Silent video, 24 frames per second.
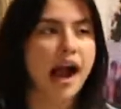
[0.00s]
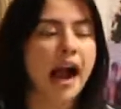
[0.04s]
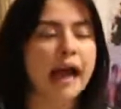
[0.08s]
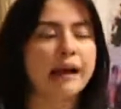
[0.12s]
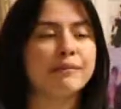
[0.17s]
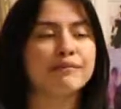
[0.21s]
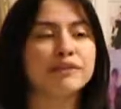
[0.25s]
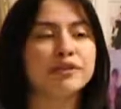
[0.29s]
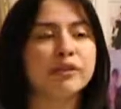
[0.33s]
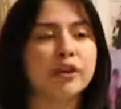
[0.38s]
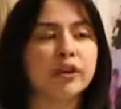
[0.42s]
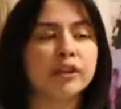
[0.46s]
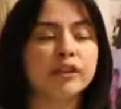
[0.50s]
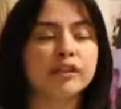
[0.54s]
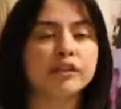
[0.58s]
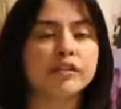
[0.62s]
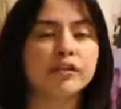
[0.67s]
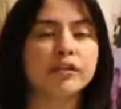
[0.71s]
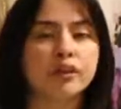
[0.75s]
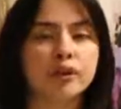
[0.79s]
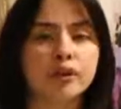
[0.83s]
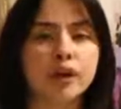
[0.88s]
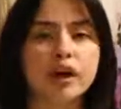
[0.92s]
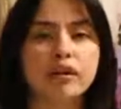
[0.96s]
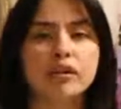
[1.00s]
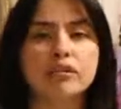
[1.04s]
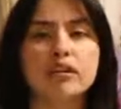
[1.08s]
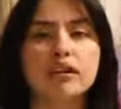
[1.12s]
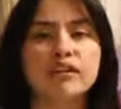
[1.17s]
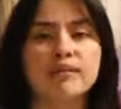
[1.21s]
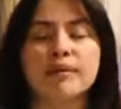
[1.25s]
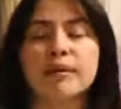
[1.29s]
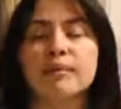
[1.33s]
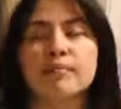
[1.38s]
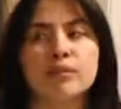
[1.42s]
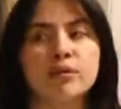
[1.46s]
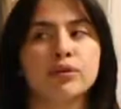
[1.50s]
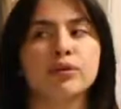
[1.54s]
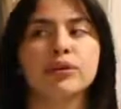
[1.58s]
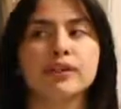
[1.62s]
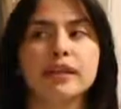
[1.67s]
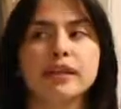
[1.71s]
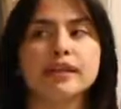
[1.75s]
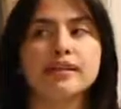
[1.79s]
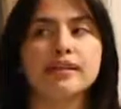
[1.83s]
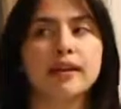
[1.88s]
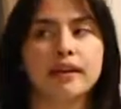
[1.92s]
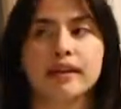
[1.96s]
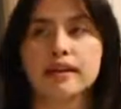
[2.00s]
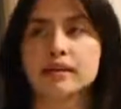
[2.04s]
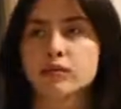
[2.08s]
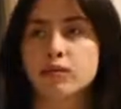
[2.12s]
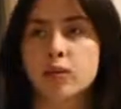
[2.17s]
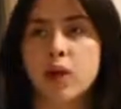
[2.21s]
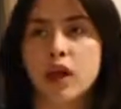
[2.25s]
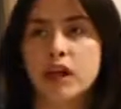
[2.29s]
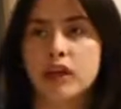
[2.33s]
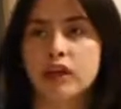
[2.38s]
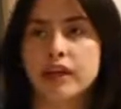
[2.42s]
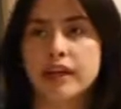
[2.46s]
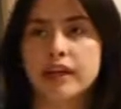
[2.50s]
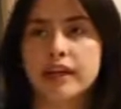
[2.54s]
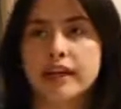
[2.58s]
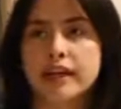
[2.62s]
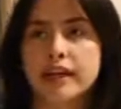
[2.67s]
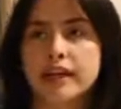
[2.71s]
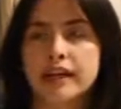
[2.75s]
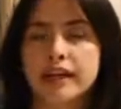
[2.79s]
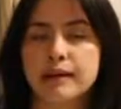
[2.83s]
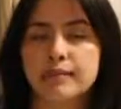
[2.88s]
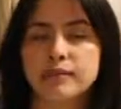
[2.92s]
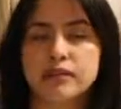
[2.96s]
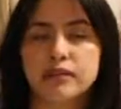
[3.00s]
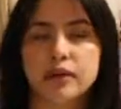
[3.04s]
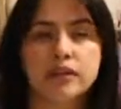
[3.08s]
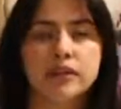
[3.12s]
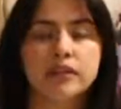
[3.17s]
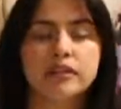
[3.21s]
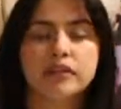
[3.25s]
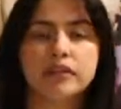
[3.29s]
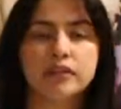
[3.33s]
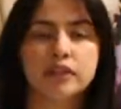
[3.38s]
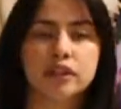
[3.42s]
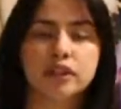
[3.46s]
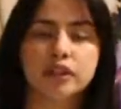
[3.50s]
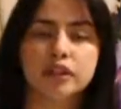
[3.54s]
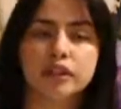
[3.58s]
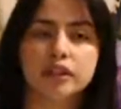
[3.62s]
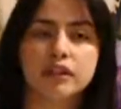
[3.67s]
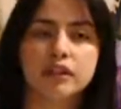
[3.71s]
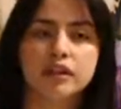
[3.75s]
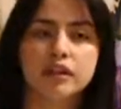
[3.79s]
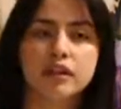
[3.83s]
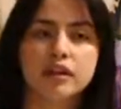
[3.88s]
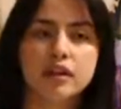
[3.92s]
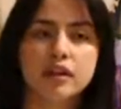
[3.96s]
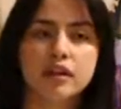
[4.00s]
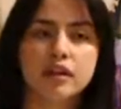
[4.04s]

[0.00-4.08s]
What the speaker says: I'm starting to learn how to love my Puerto Rican side as well. And I'm starting to learn